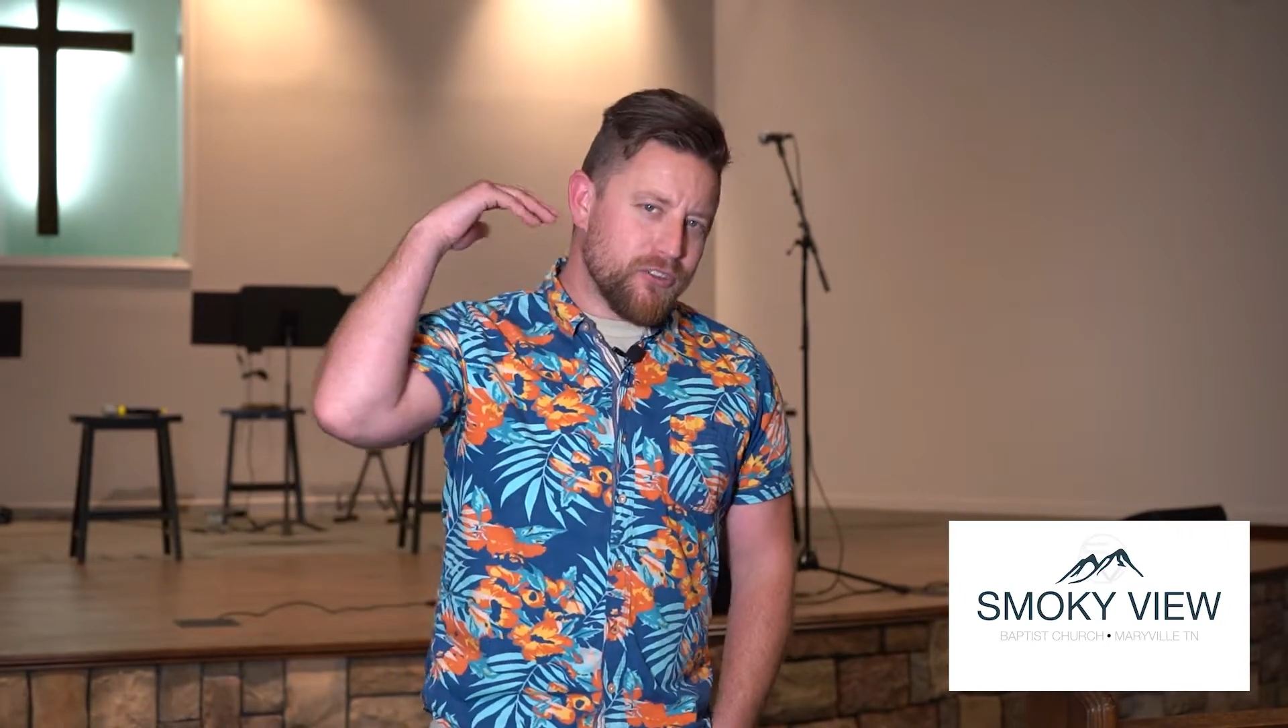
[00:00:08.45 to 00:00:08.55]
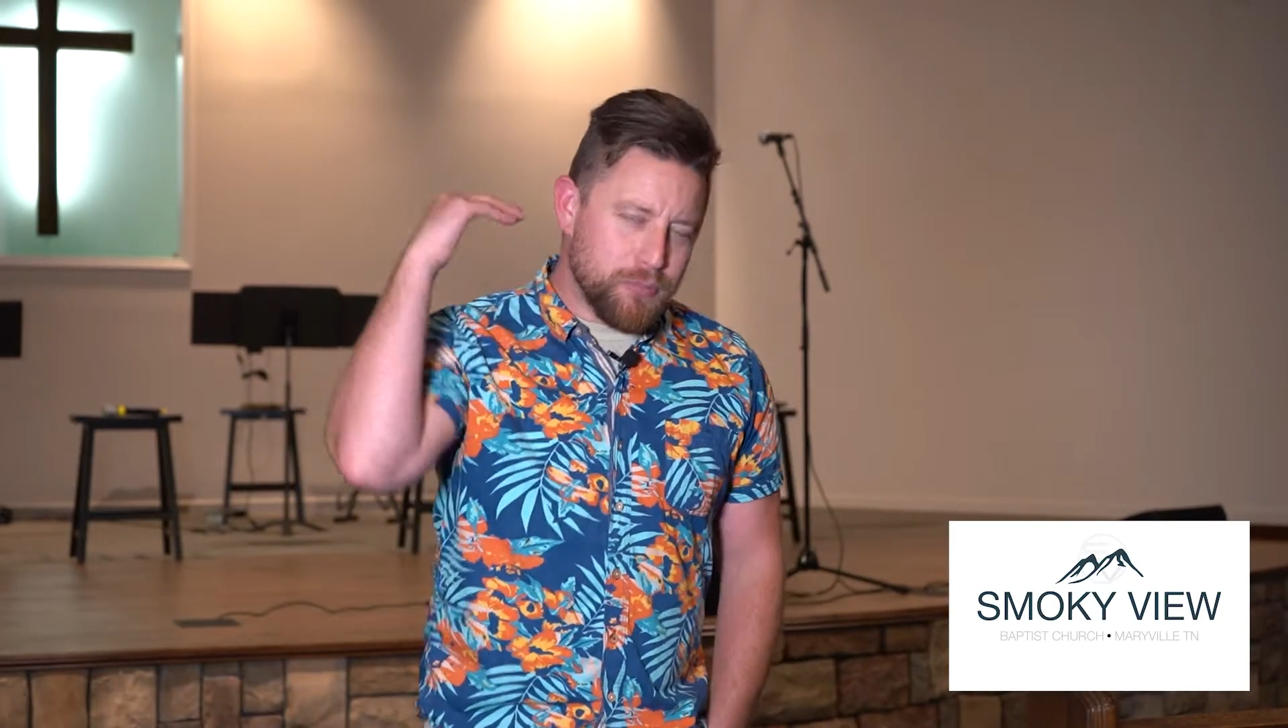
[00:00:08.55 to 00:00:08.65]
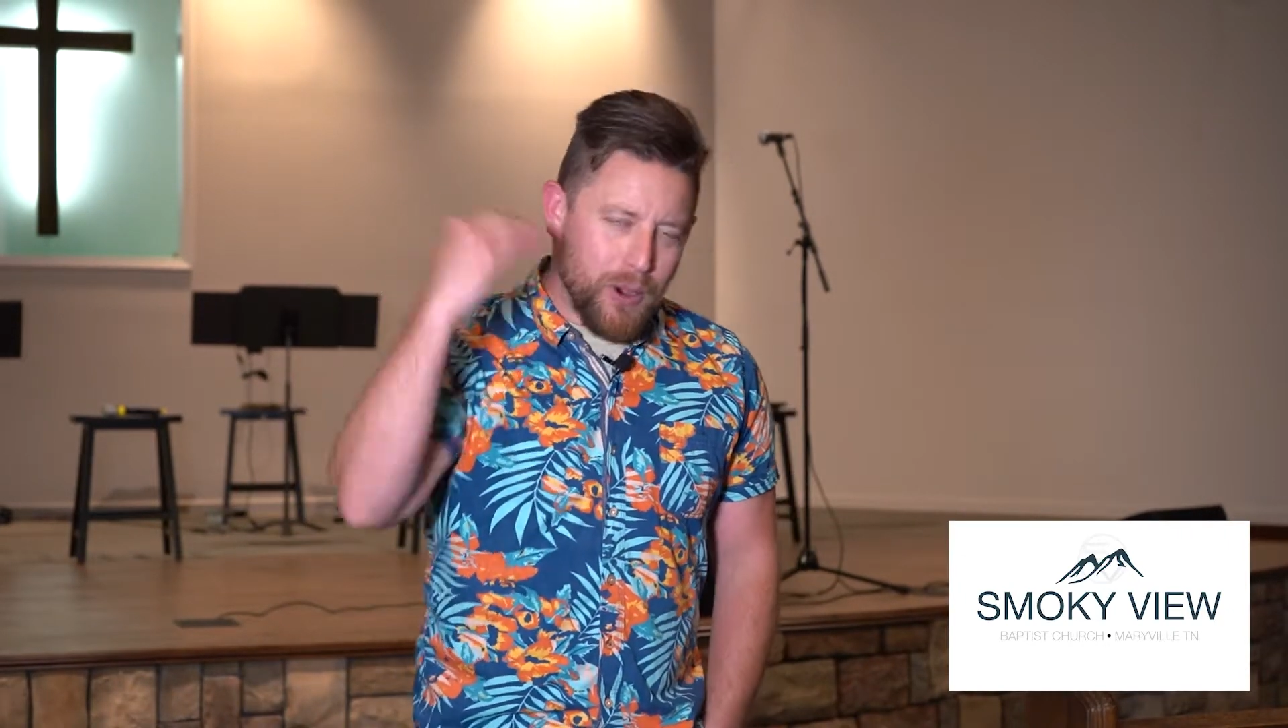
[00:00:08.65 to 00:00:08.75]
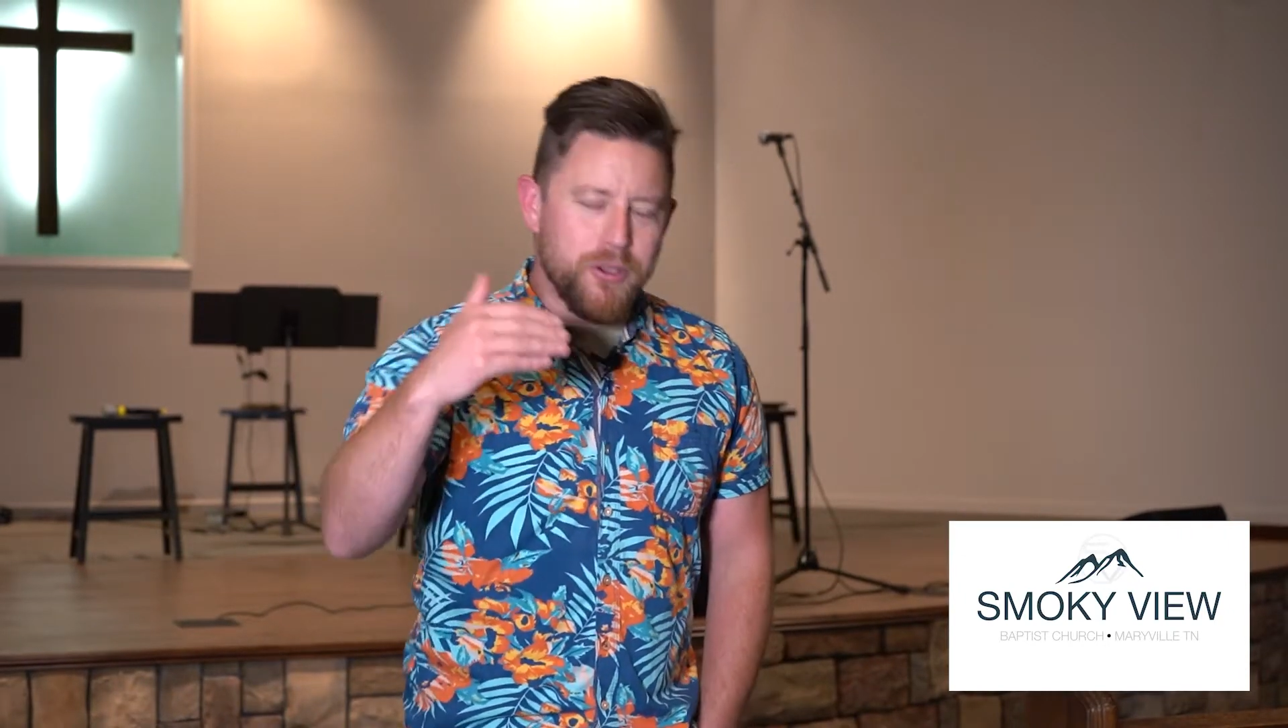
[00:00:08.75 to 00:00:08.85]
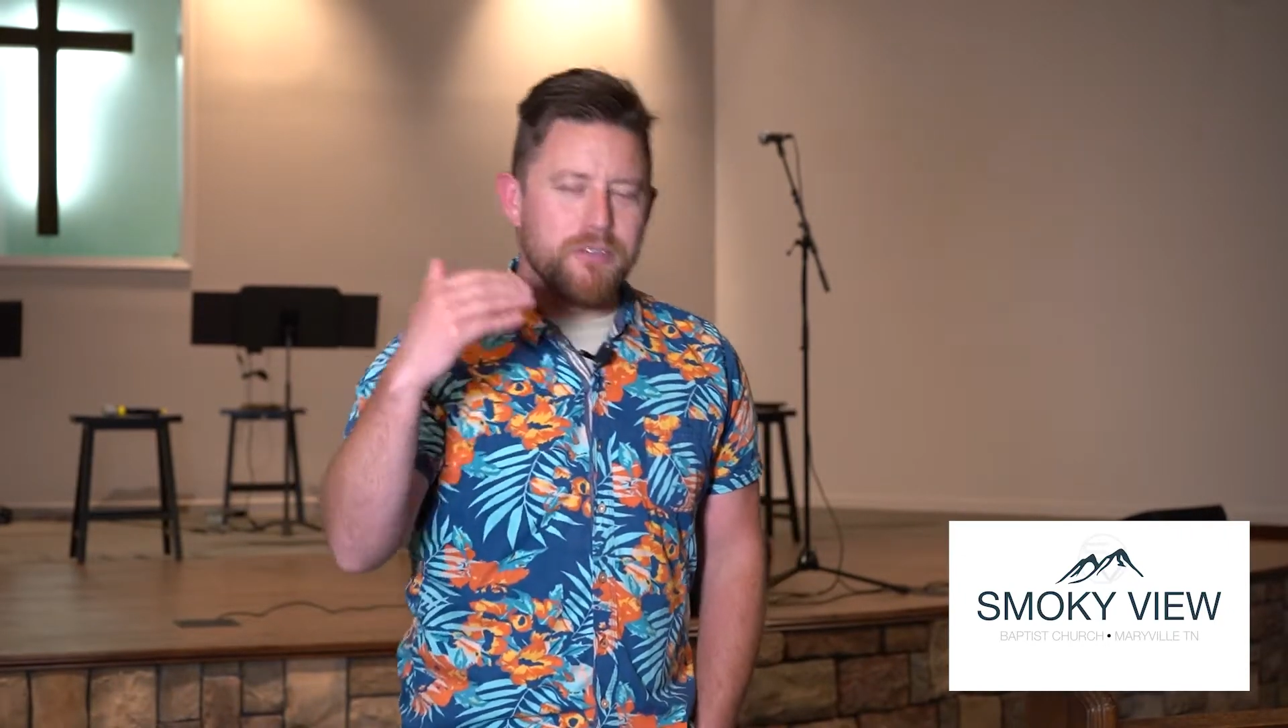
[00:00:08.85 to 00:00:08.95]

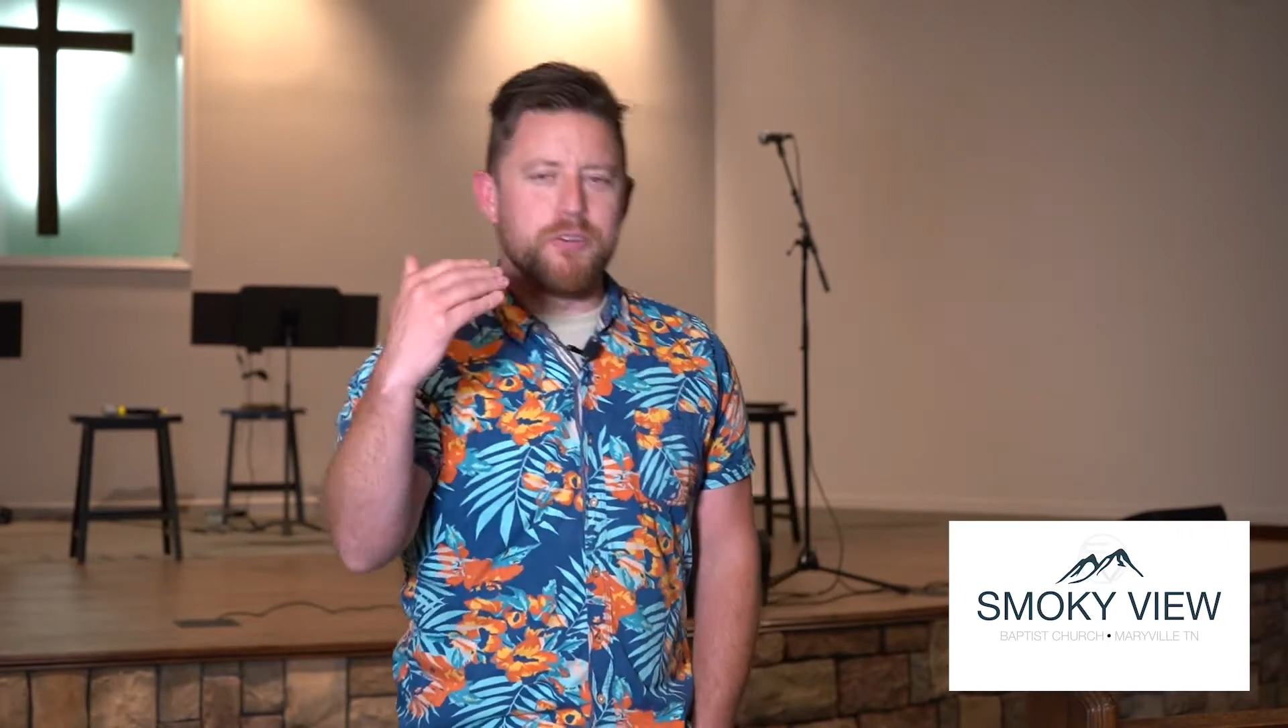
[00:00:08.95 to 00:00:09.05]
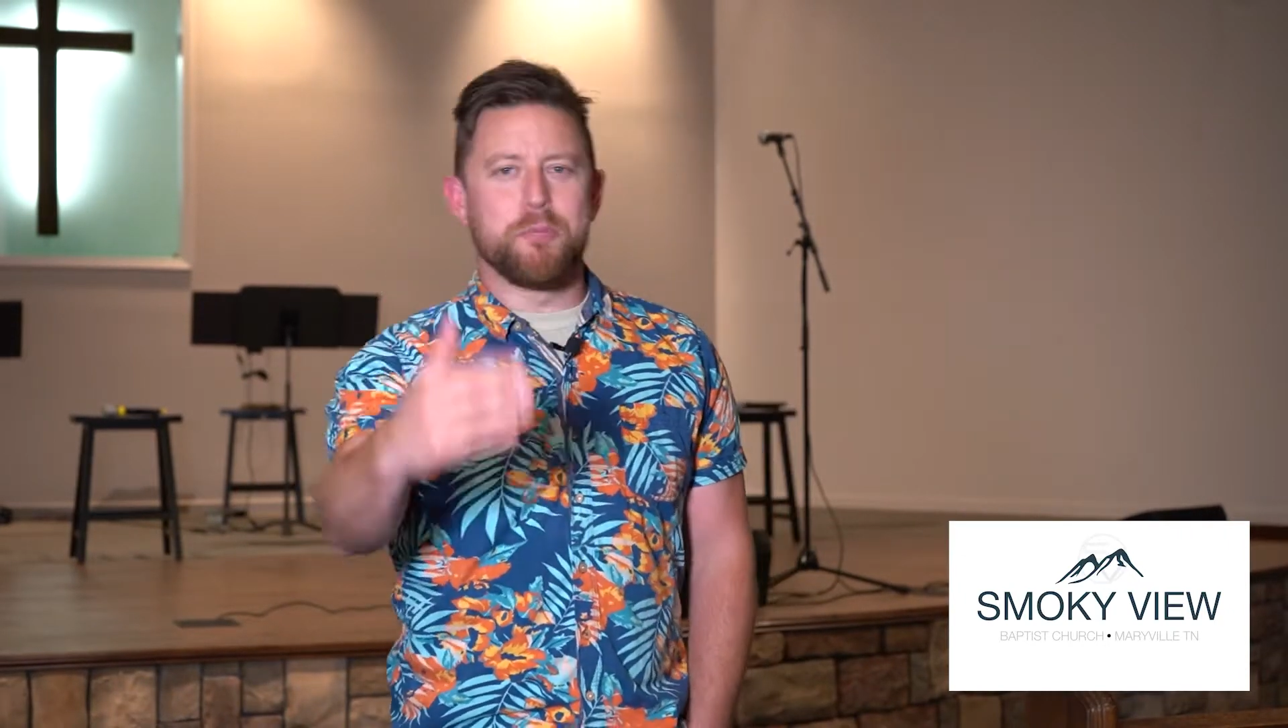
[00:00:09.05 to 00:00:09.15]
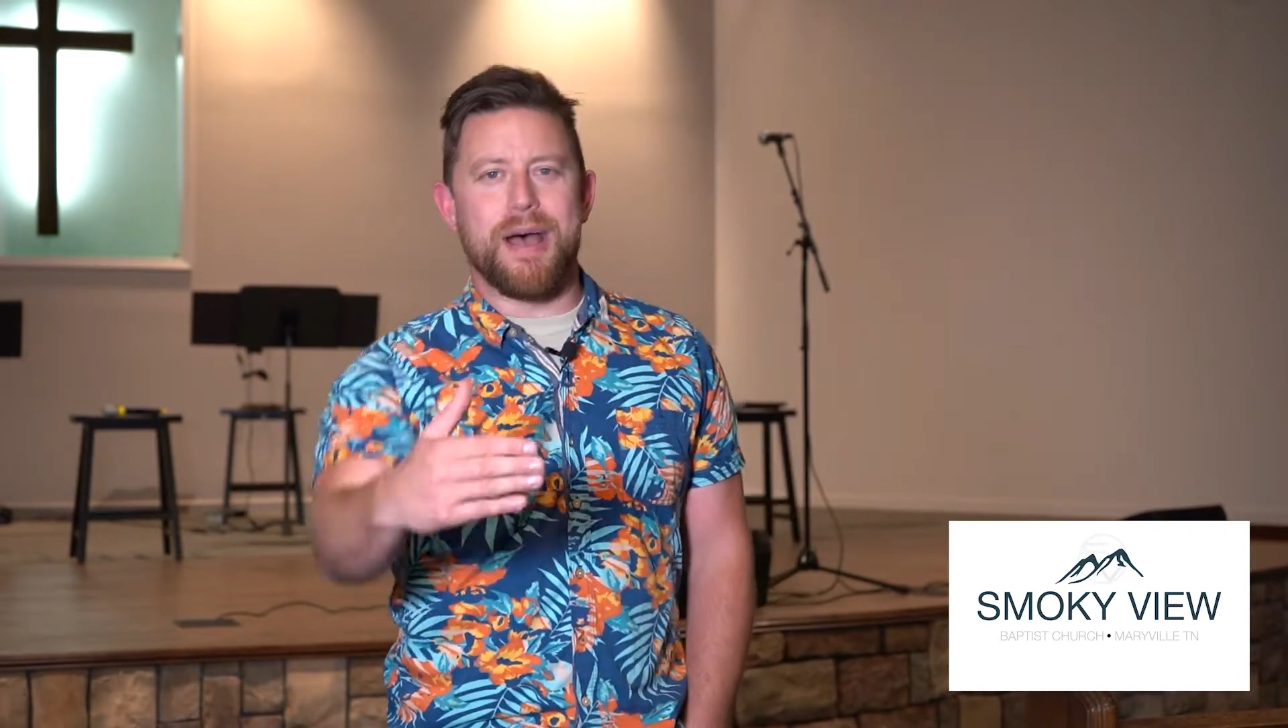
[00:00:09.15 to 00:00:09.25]
Smoky View